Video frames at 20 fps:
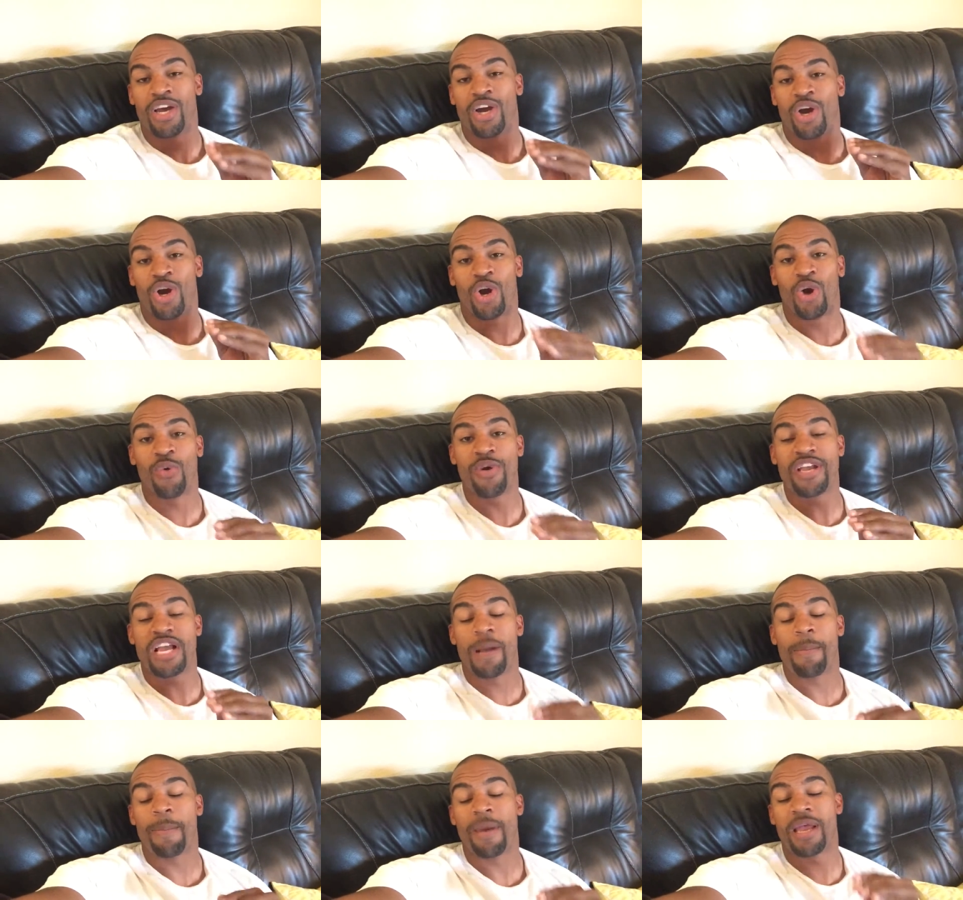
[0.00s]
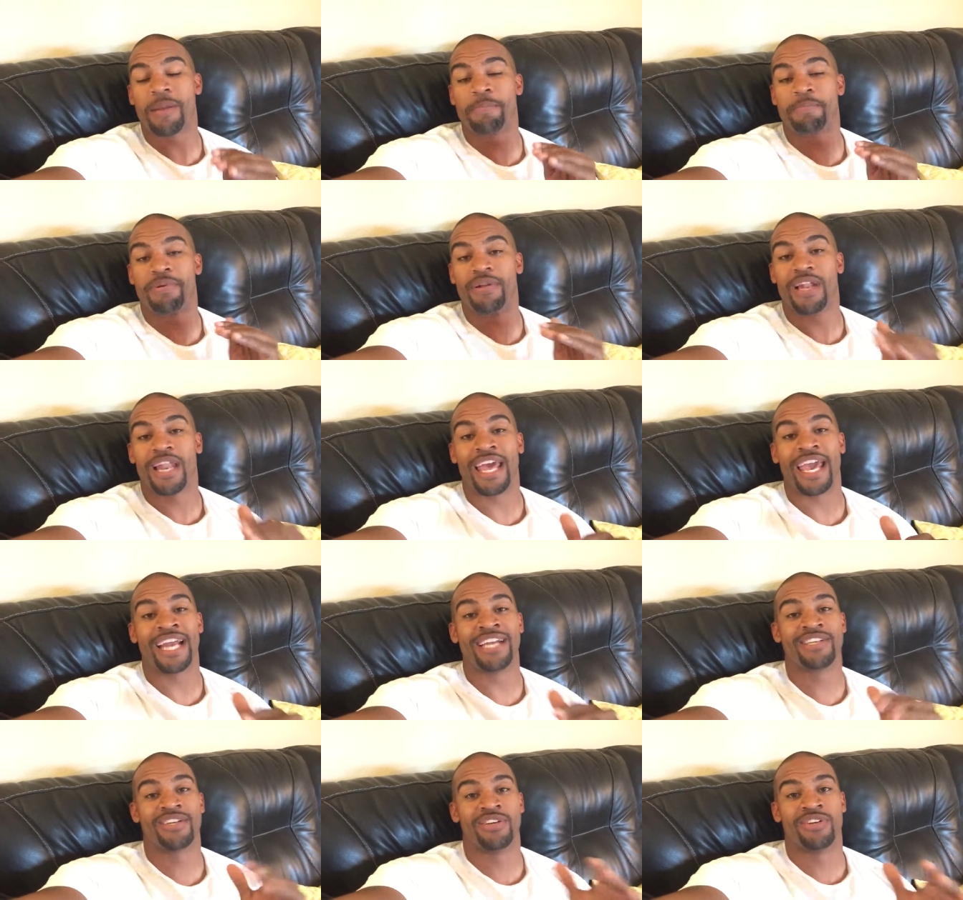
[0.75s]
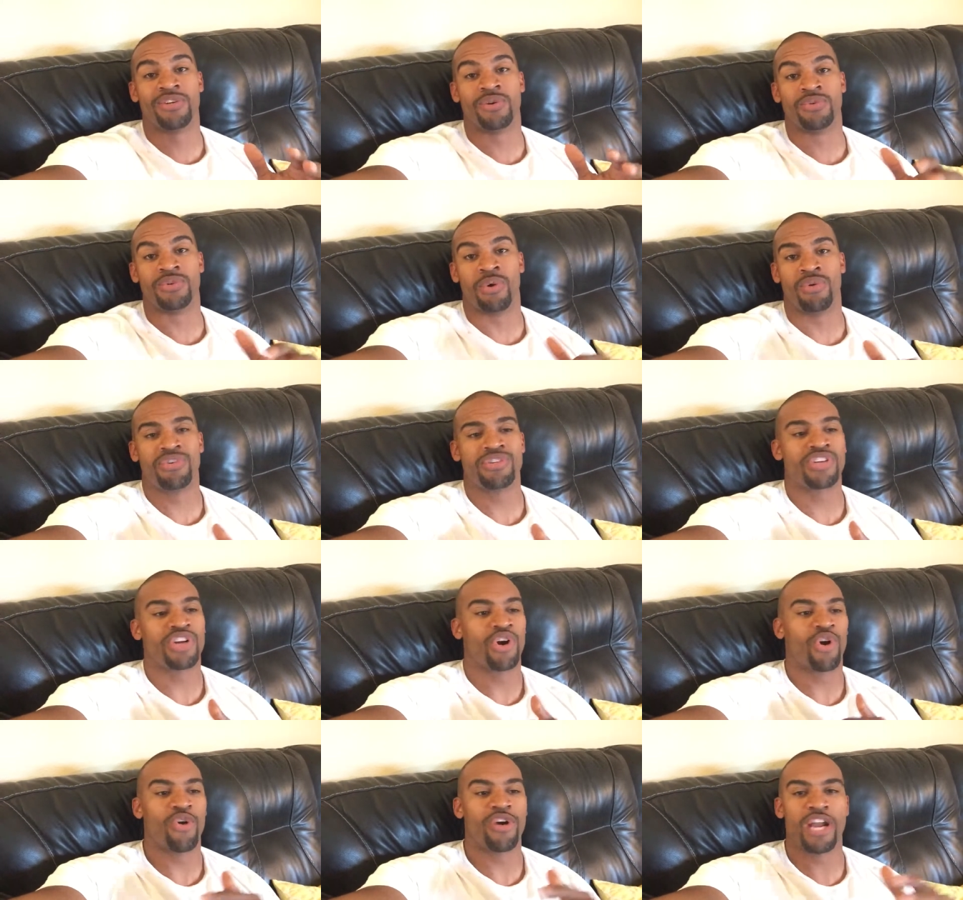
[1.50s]
Hurry up and plan to do. Don't
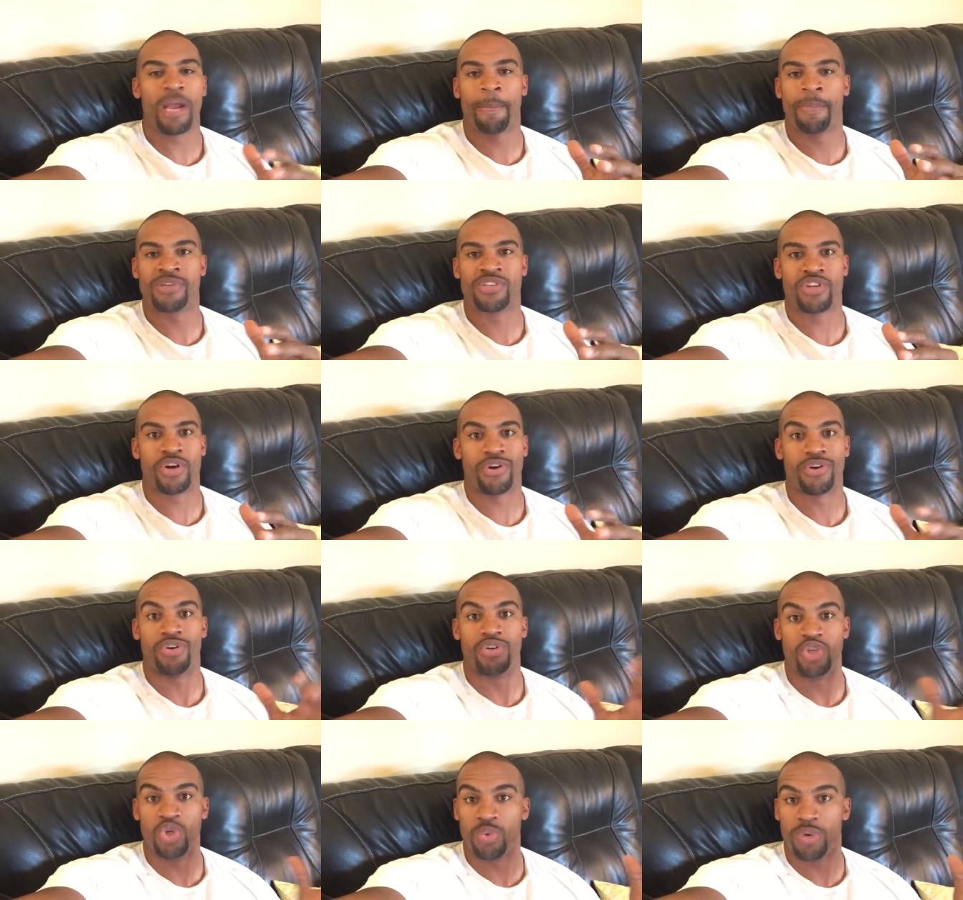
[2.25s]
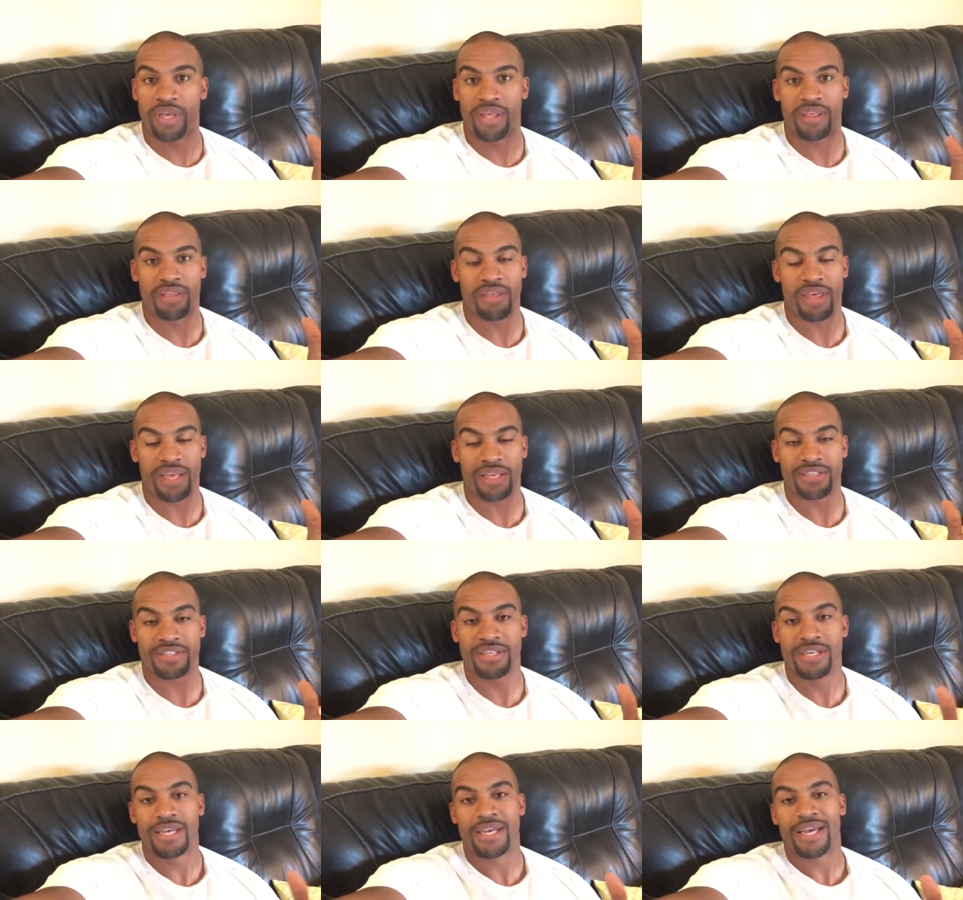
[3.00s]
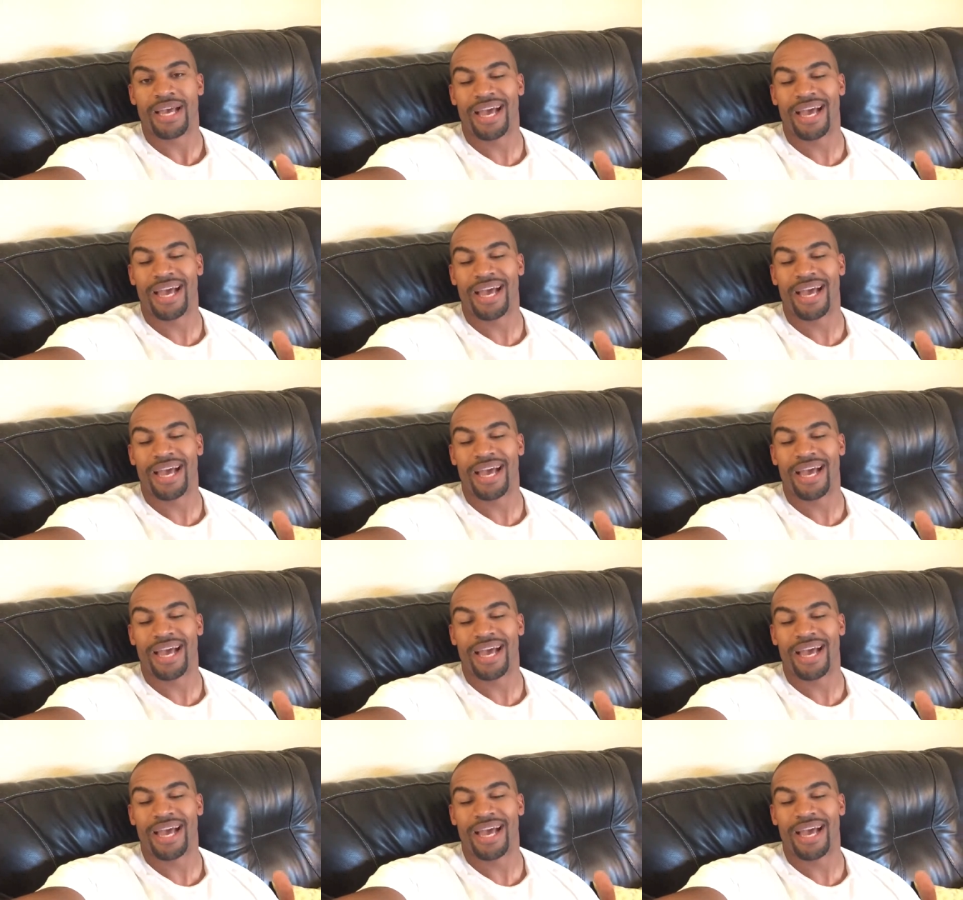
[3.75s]
just hurry up and start doing things.